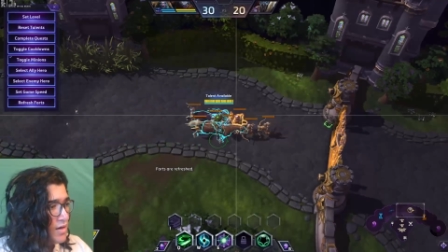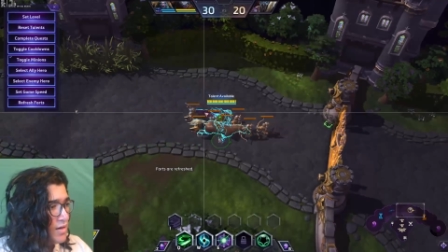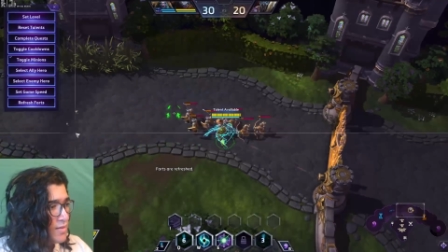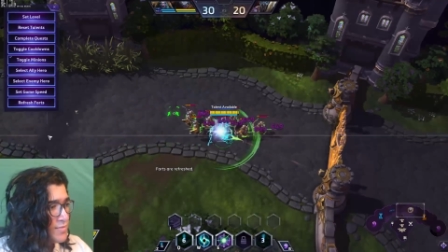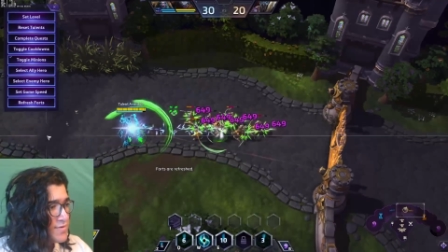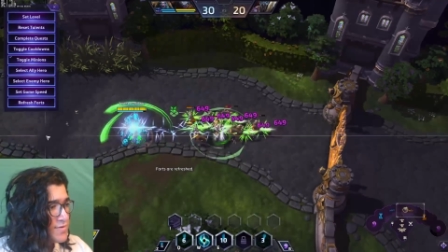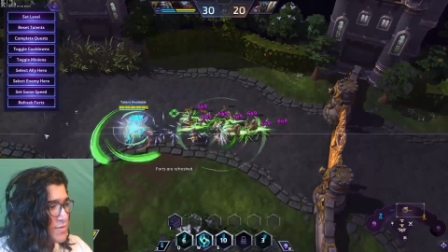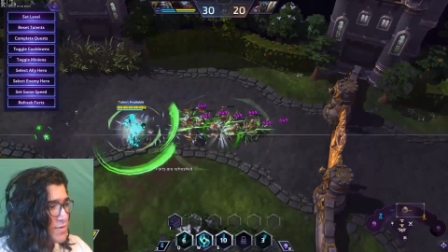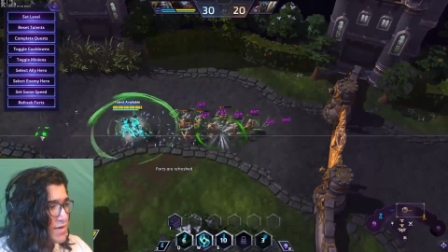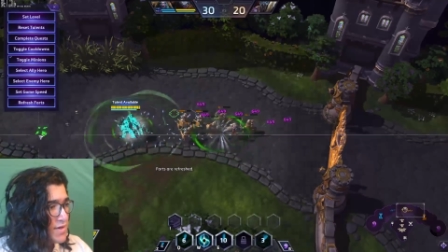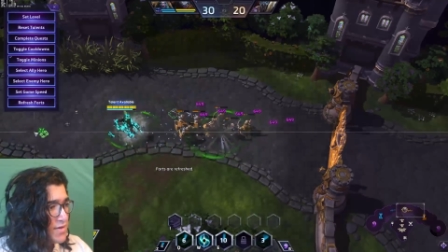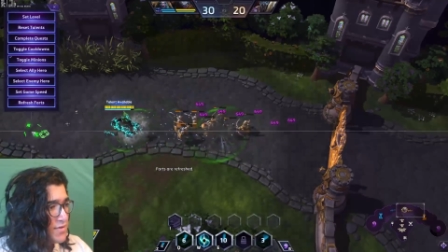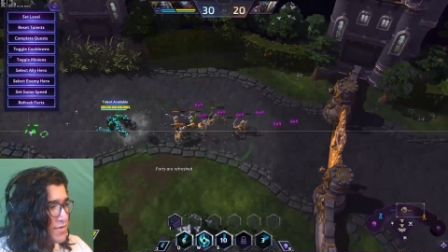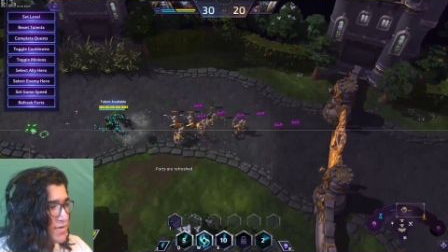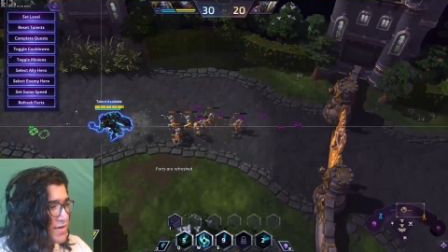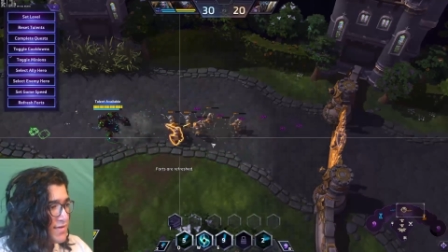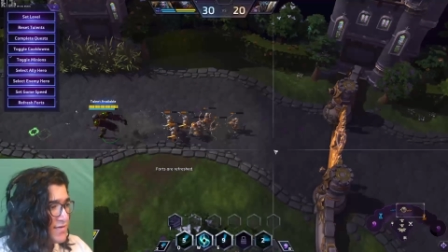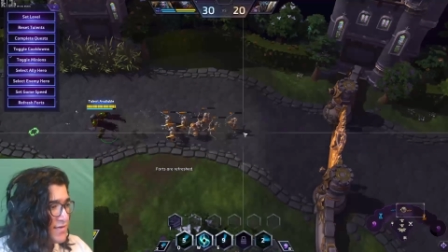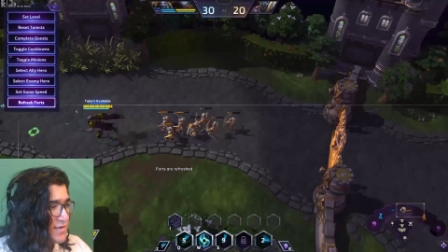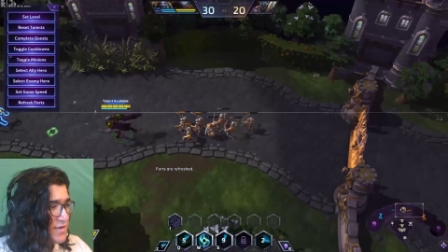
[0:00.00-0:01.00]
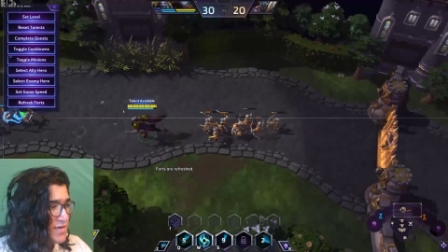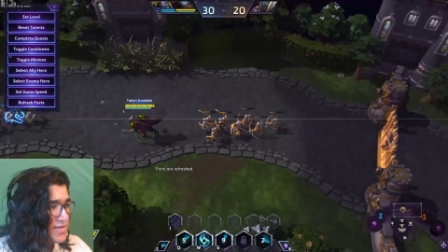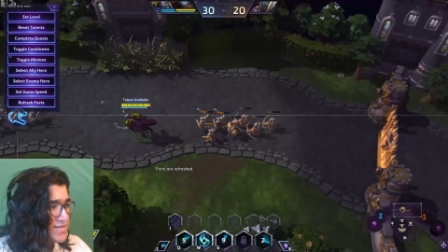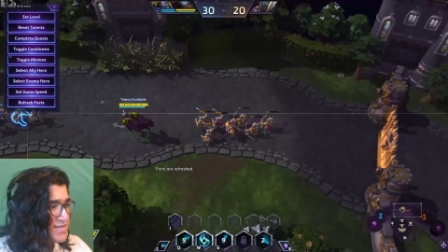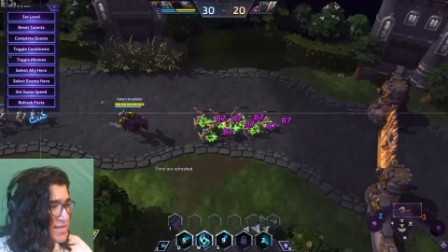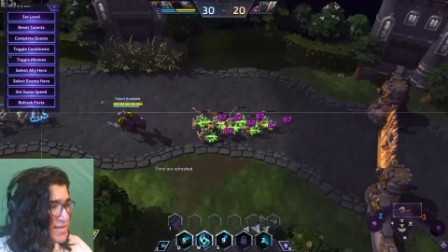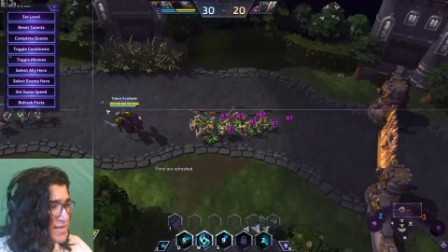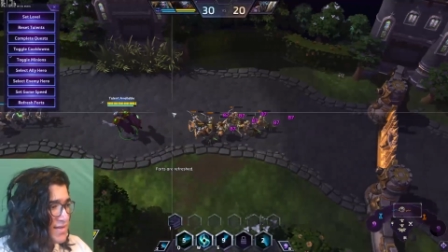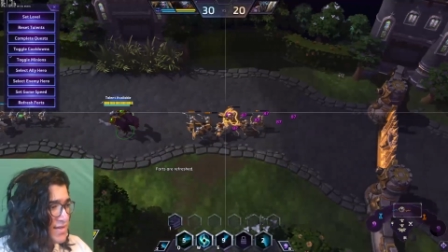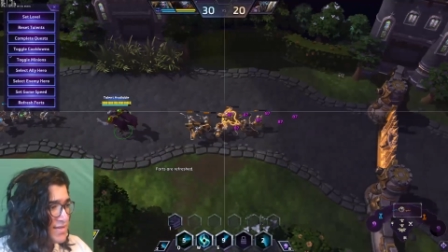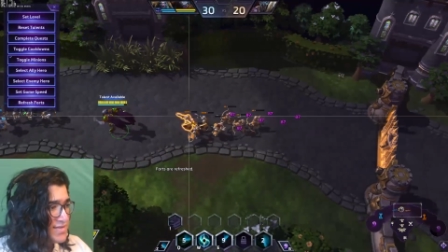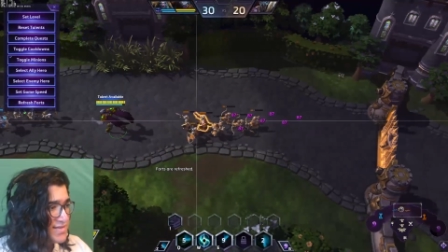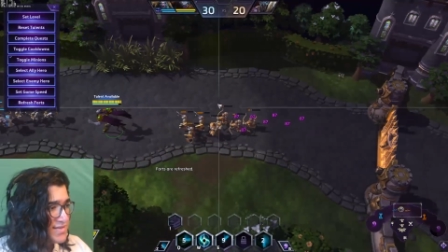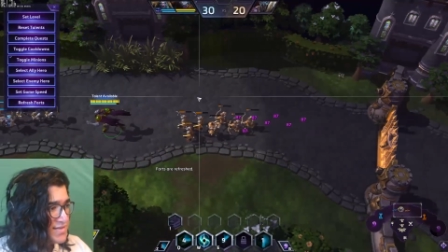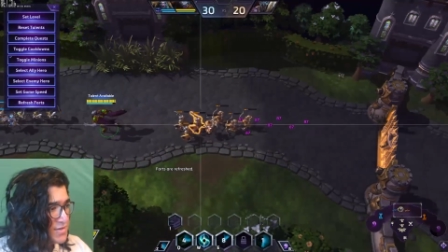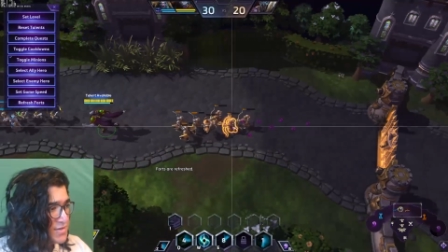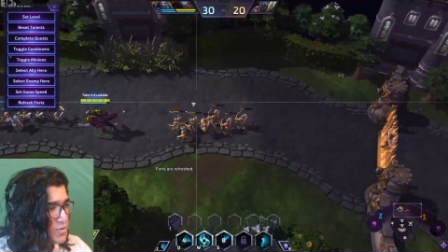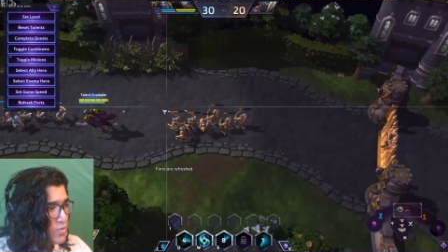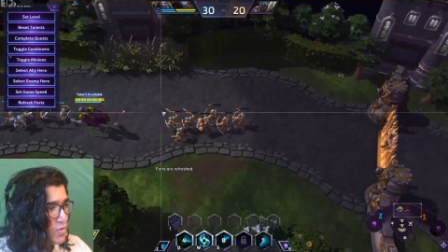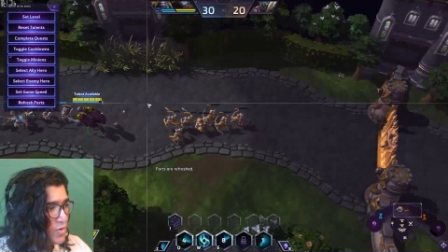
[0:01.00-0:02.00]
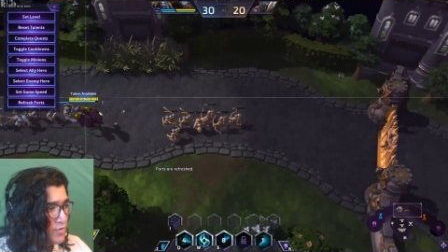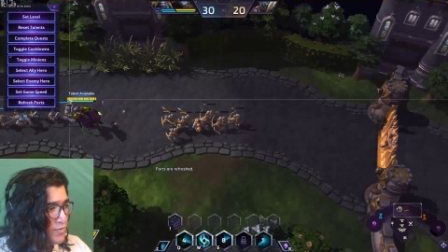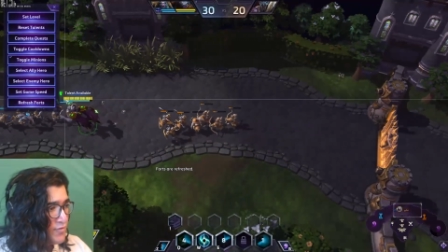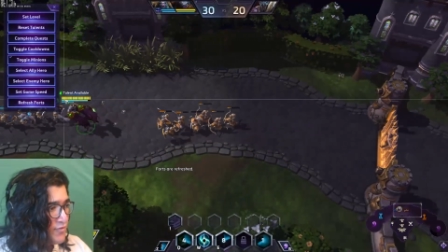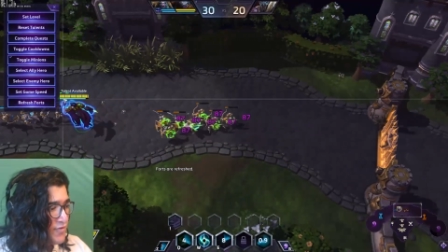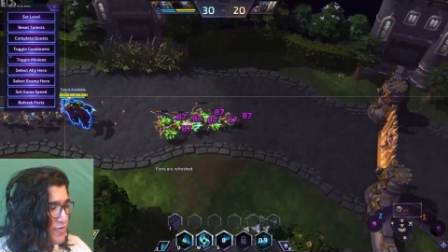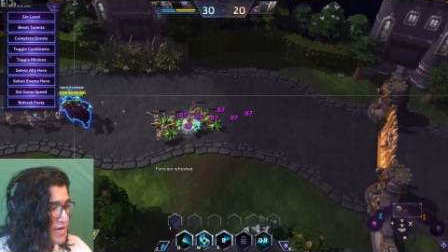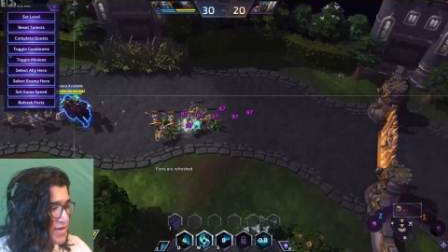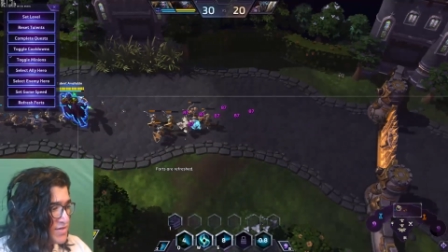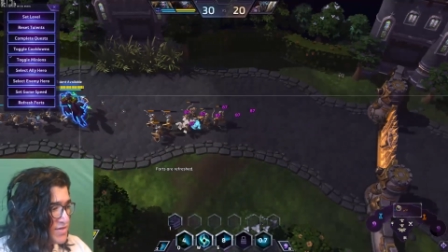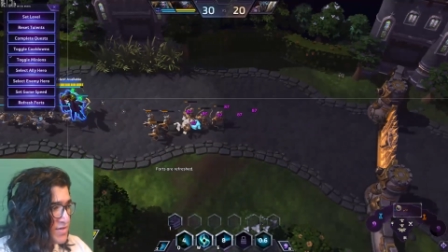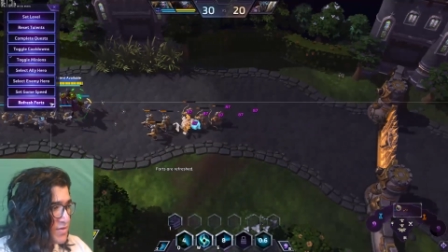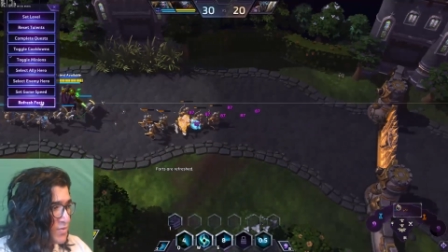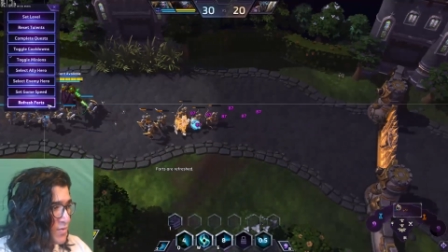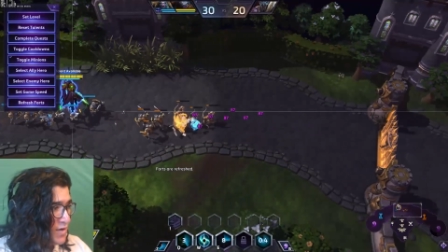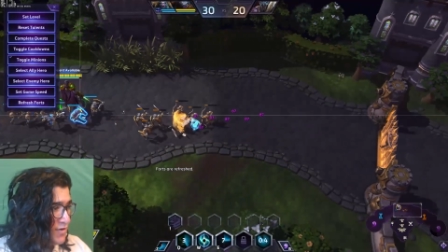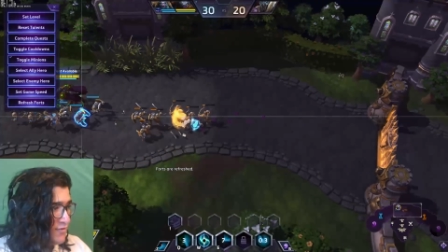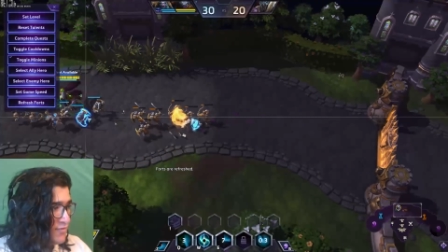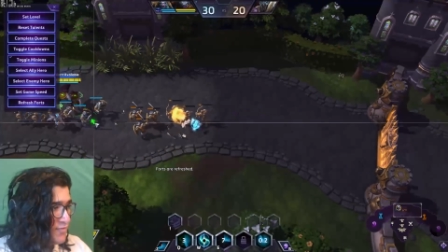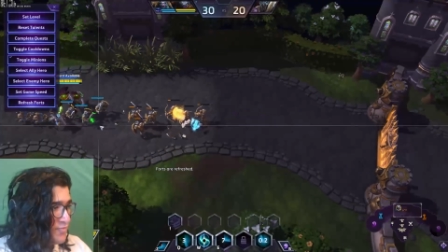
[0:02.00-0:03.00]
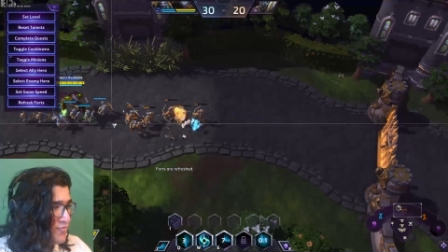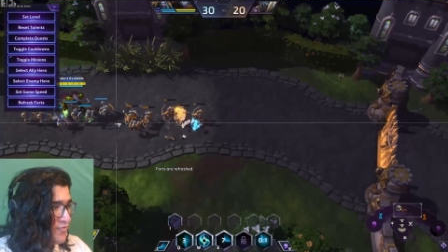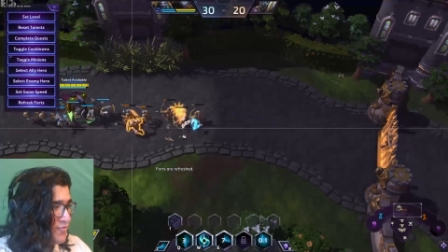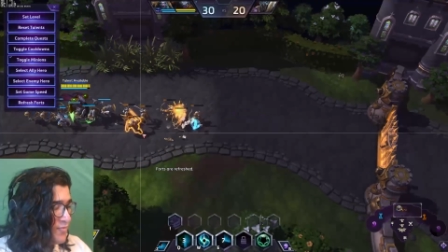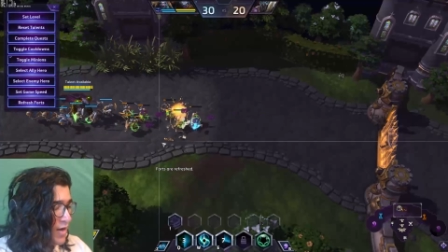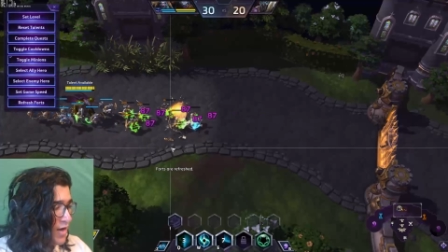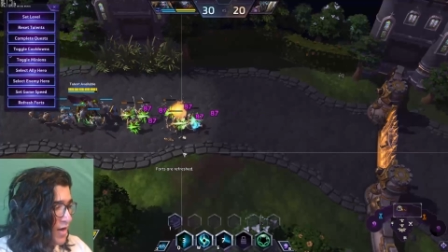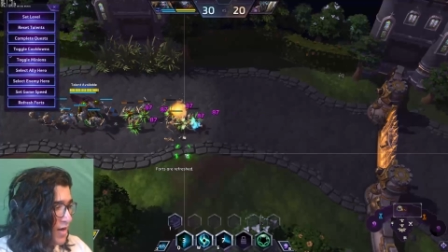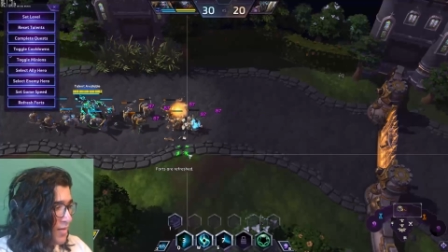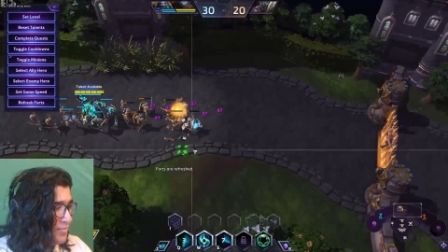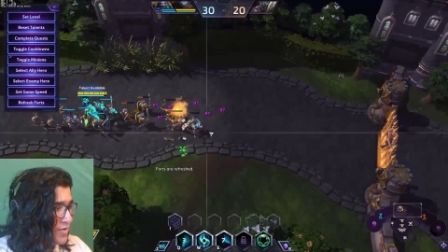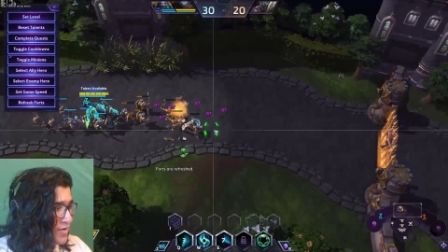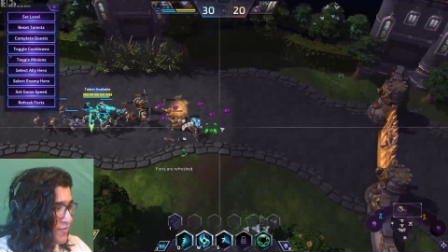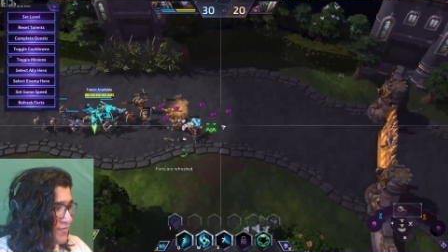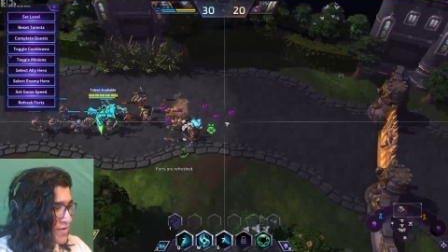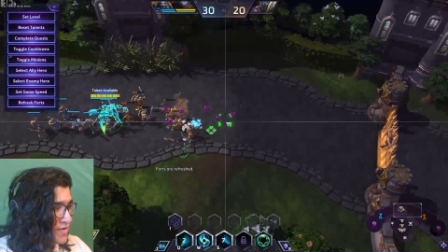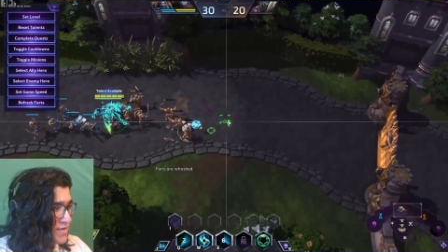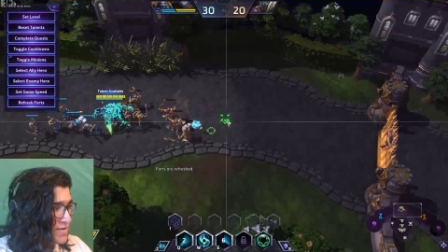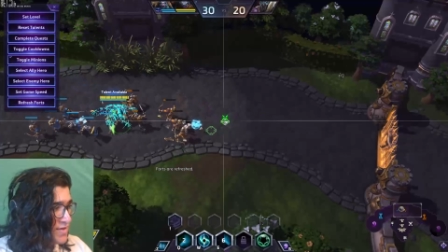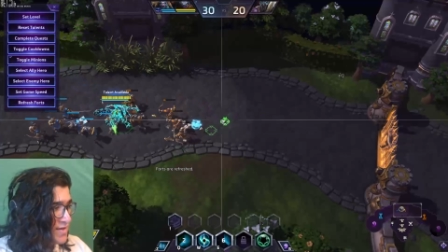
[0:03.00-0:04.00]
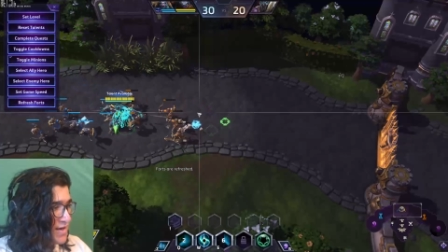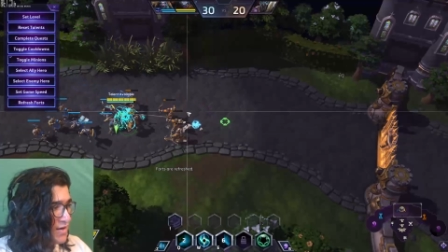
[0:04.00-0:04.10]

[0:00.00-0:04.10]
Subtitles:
So we can do this, and you can see it still won't finish the wave perfectly.